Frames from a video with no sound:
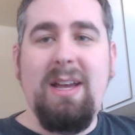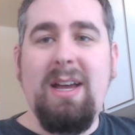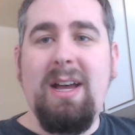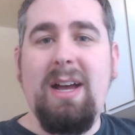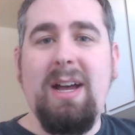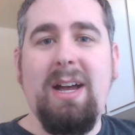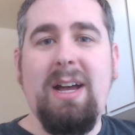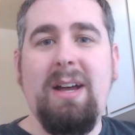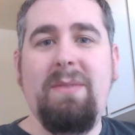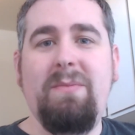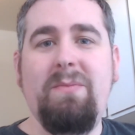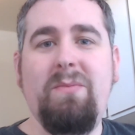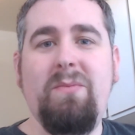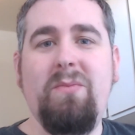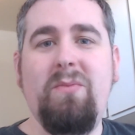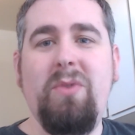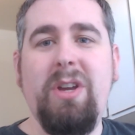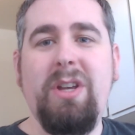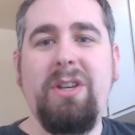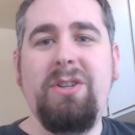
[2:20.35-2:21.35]

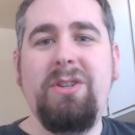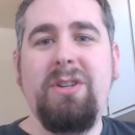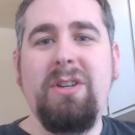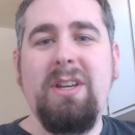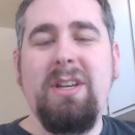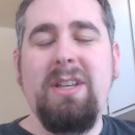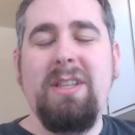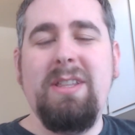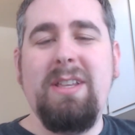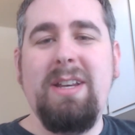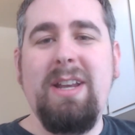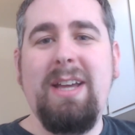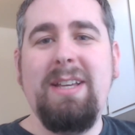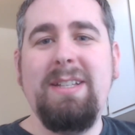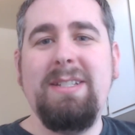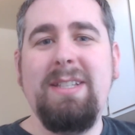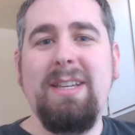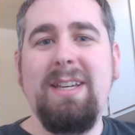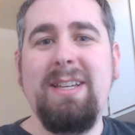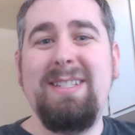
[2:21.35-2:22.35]
Um, which the
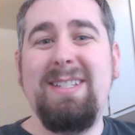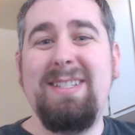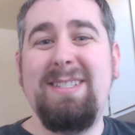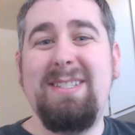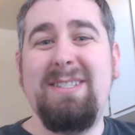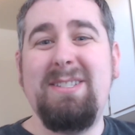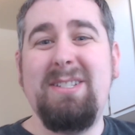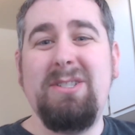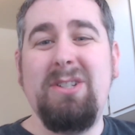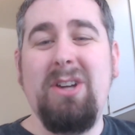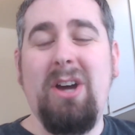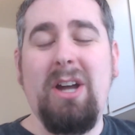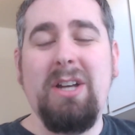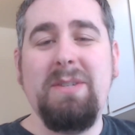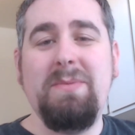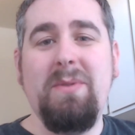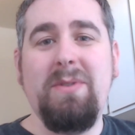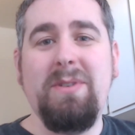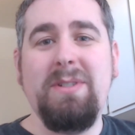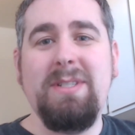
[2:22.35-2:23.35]
nice thing is since it's a
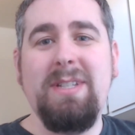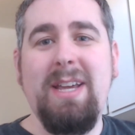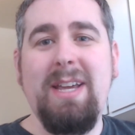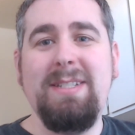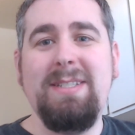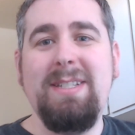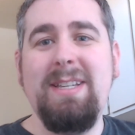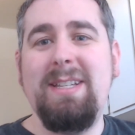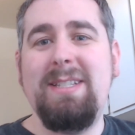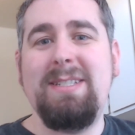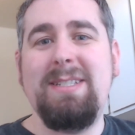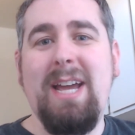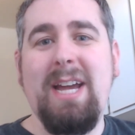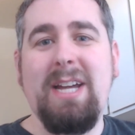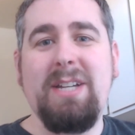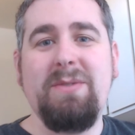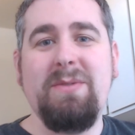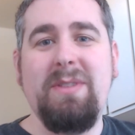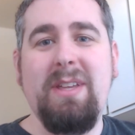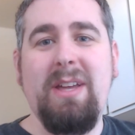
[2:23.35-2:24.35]
dodge bonus to AC, it
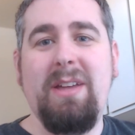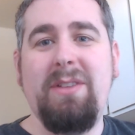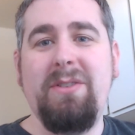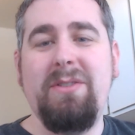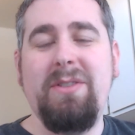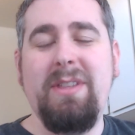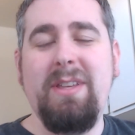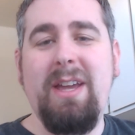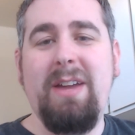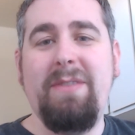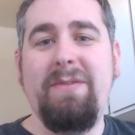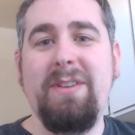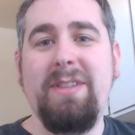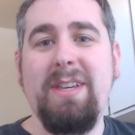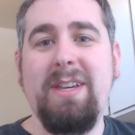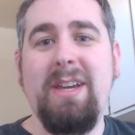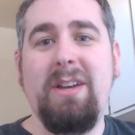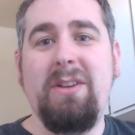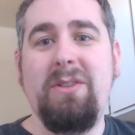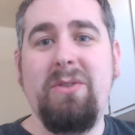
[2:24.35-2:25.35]
stacks with other
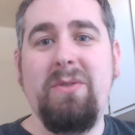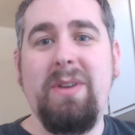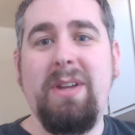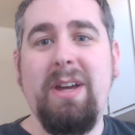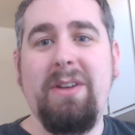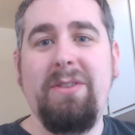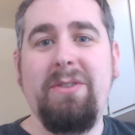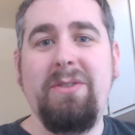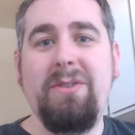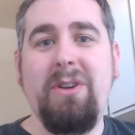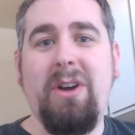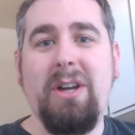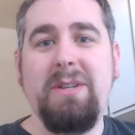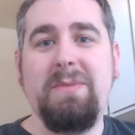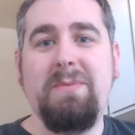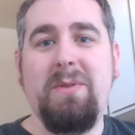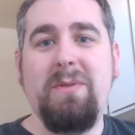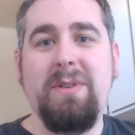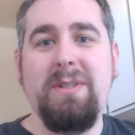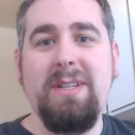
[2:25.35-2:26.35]
everything, including other
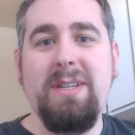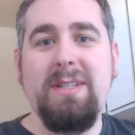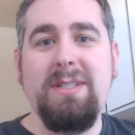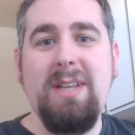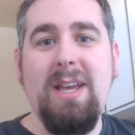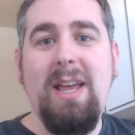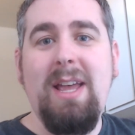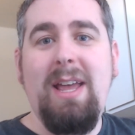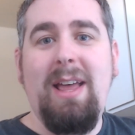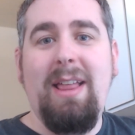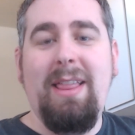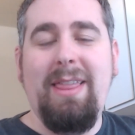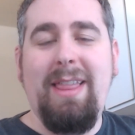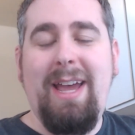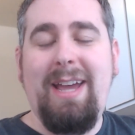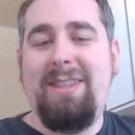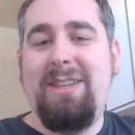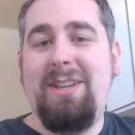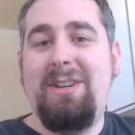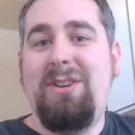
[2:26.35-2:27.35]
dodge bonuses,
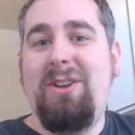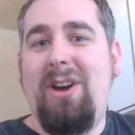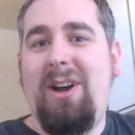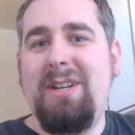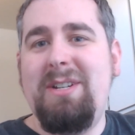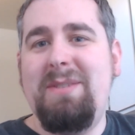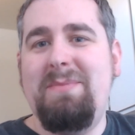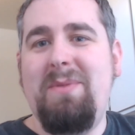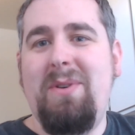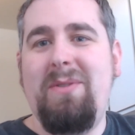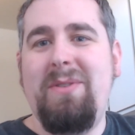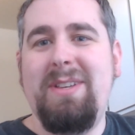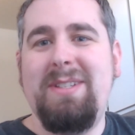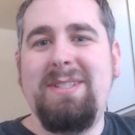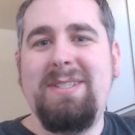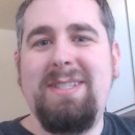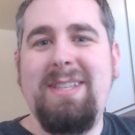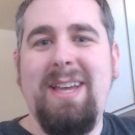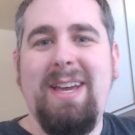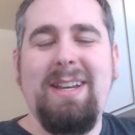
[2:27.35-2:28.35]
like the dodge
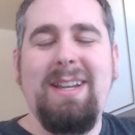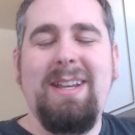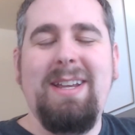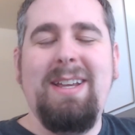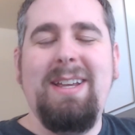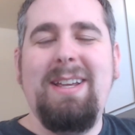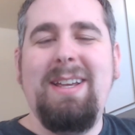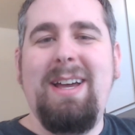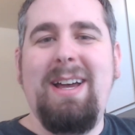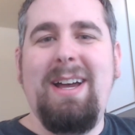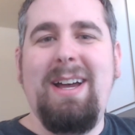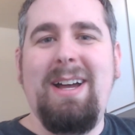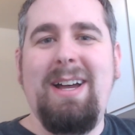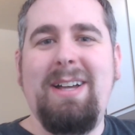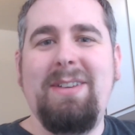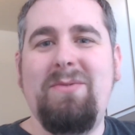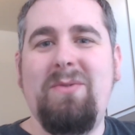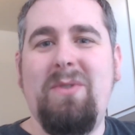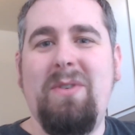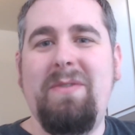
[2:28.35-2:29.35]
bonus that
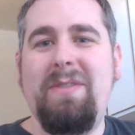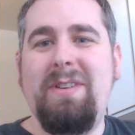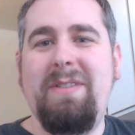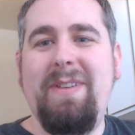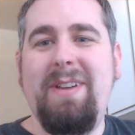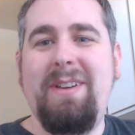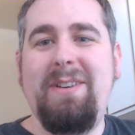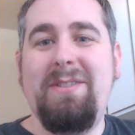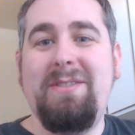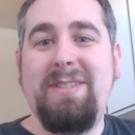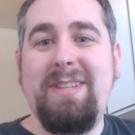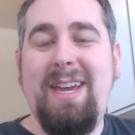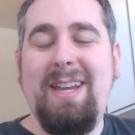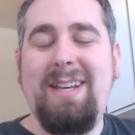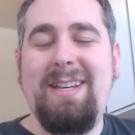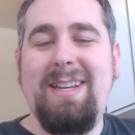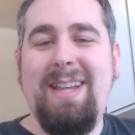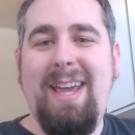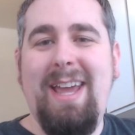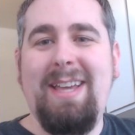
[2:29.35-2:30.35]
uh, Dwarven Defenders
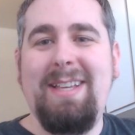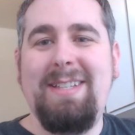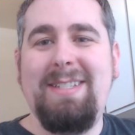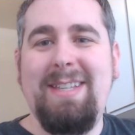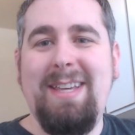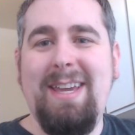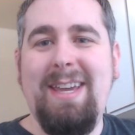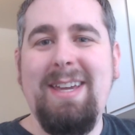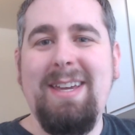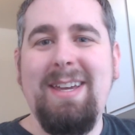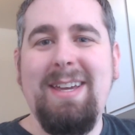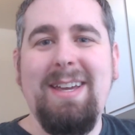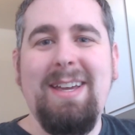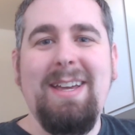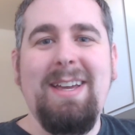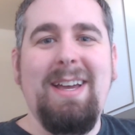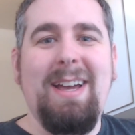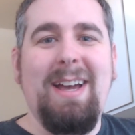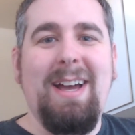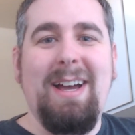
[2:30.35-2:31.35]
get to AC
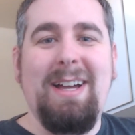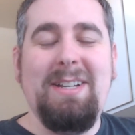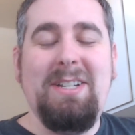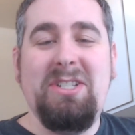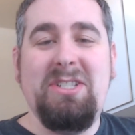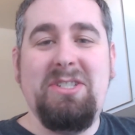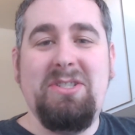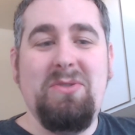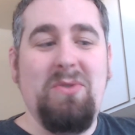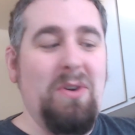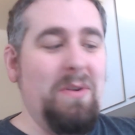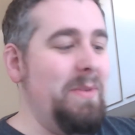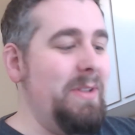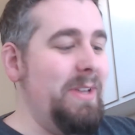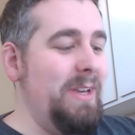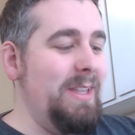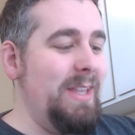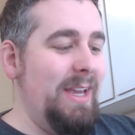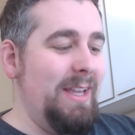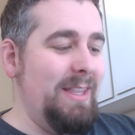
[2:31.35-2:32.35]
uh, just
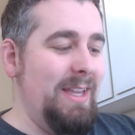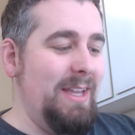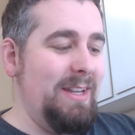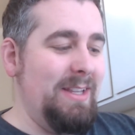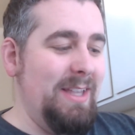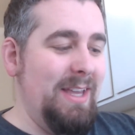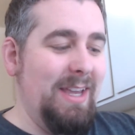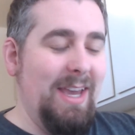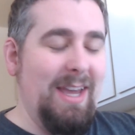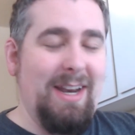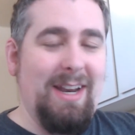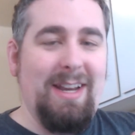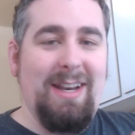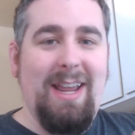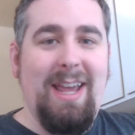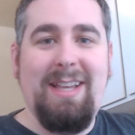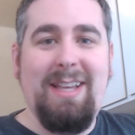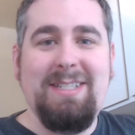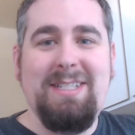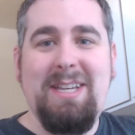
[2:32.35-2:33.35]
normally. Like they, they get
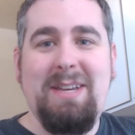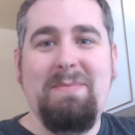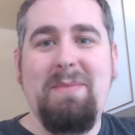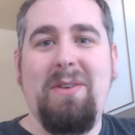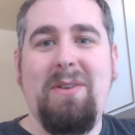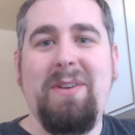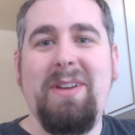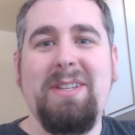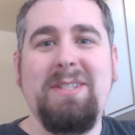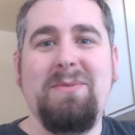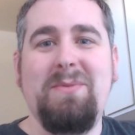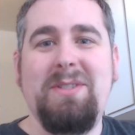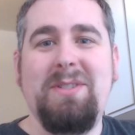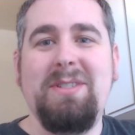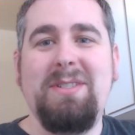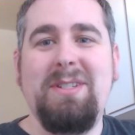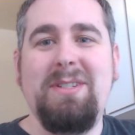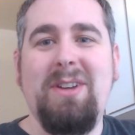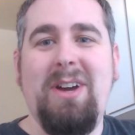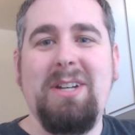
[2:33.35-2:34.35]
an AC bonus, which
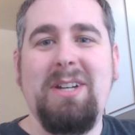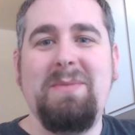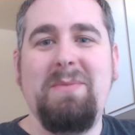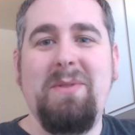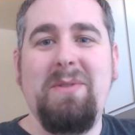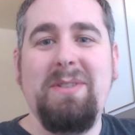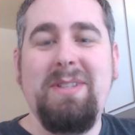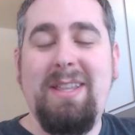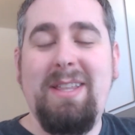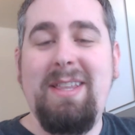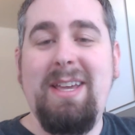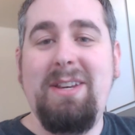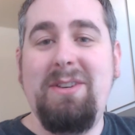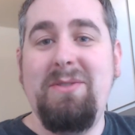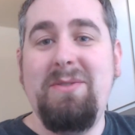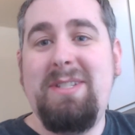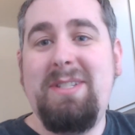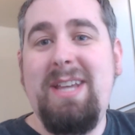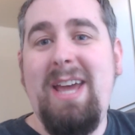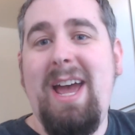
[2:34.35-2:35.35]
is a dodge bonus, and they
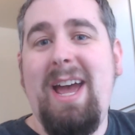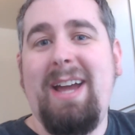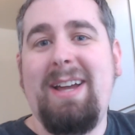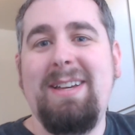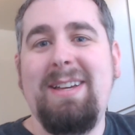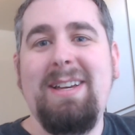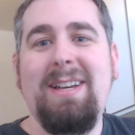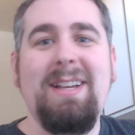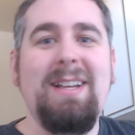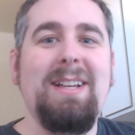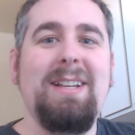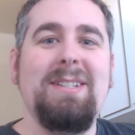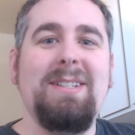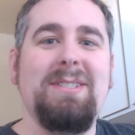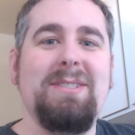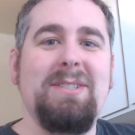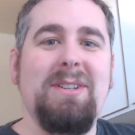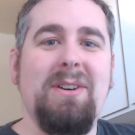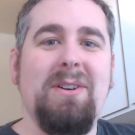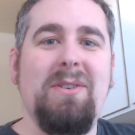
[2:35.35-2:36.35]
do stack.
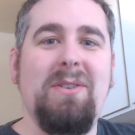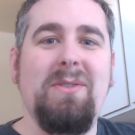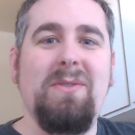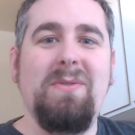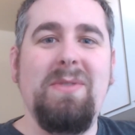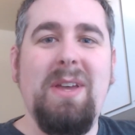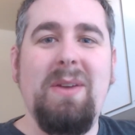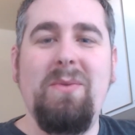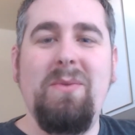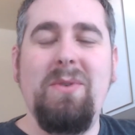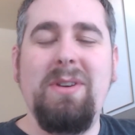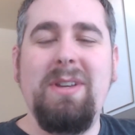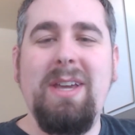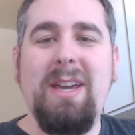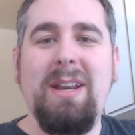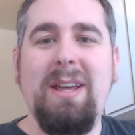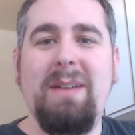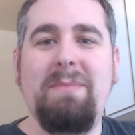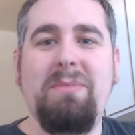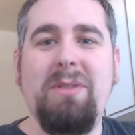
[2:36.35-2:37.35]
So they would
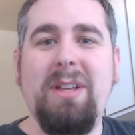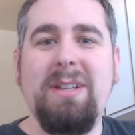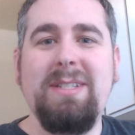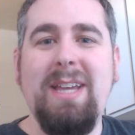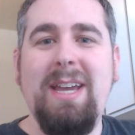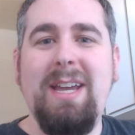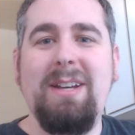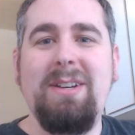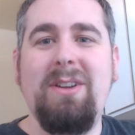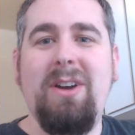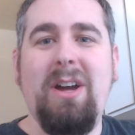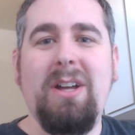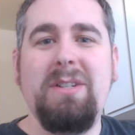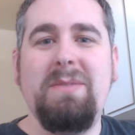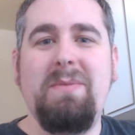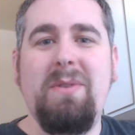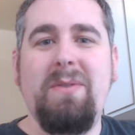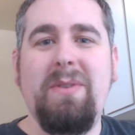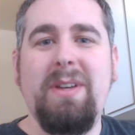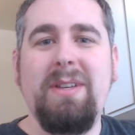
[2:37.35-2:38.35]
get a plus eight
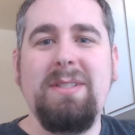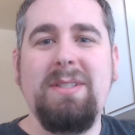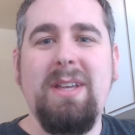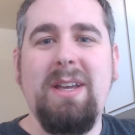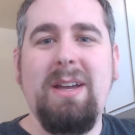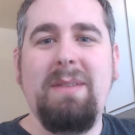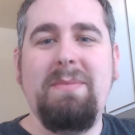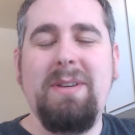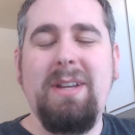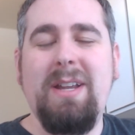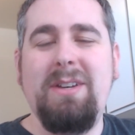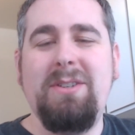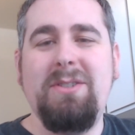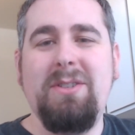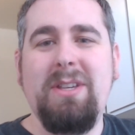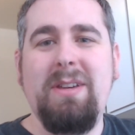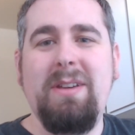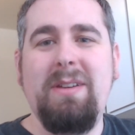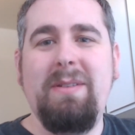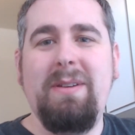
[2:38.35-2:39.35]
dodge bonus uh,
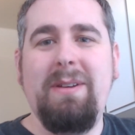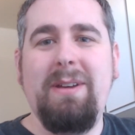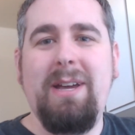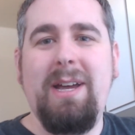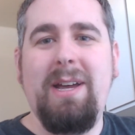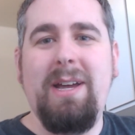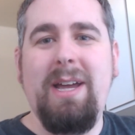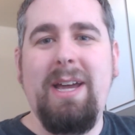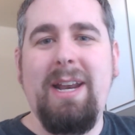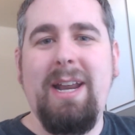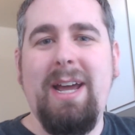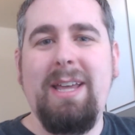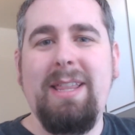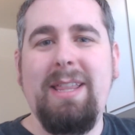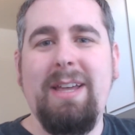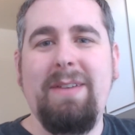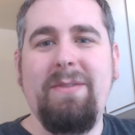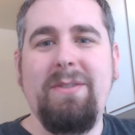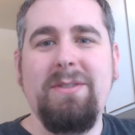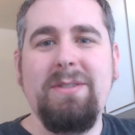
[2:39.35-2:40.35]
potentially uh, at high
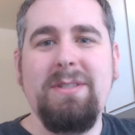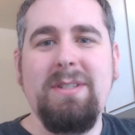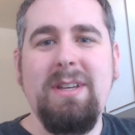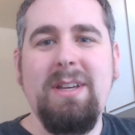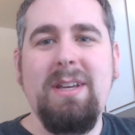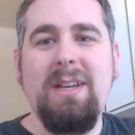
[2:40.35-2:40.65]
levels.